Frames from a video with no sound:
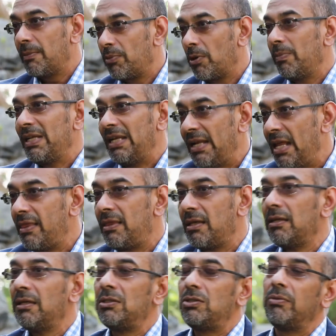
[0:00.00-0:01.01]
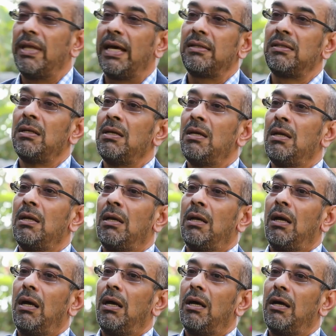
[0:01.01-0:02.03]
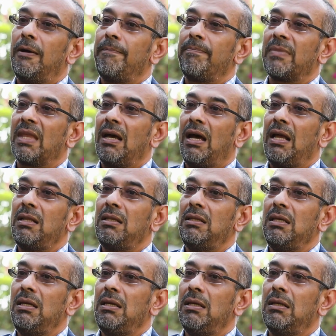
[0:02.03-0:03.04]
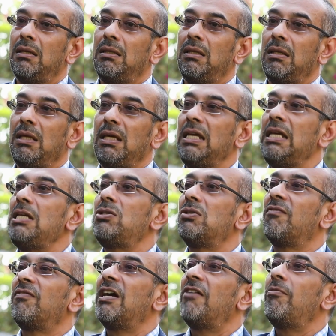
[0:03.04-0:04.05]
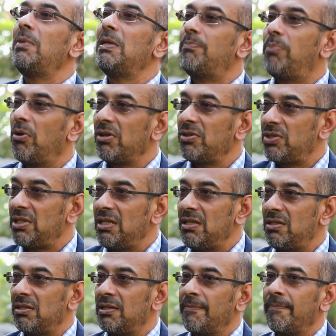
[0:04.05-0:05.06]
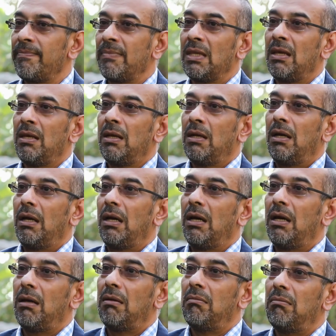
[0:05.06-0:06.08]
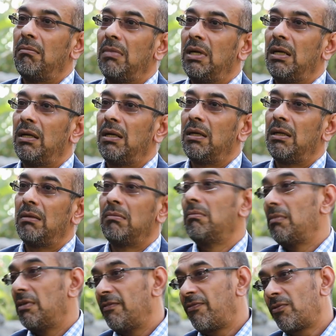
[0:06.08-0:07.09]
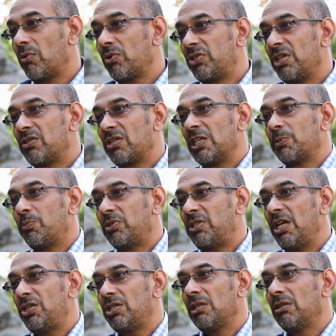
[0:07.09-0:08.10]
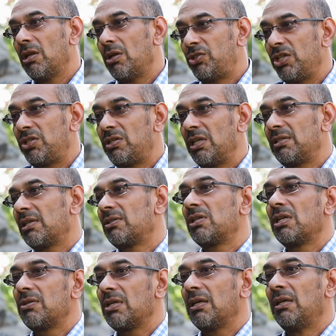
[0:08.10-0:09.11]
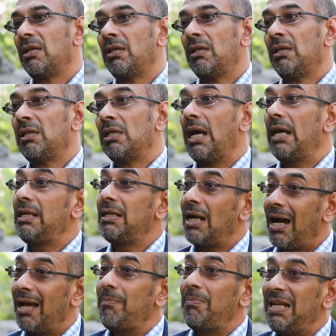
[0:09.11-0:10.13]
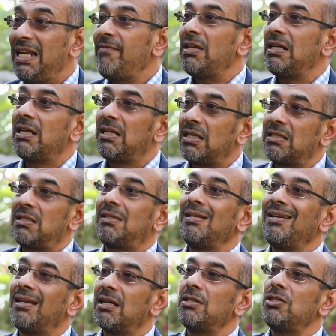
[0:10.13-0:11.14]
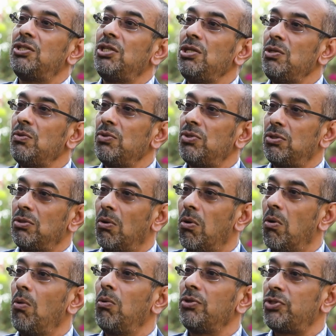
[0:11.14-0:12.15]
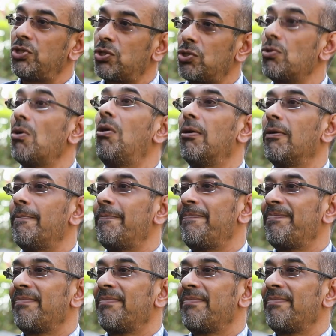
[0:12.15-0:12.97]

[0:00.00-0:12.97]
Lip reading: probably led to that. And the ease of government policies, of course the transportation, the logistics, etc. And I believe that it still continues to hold strong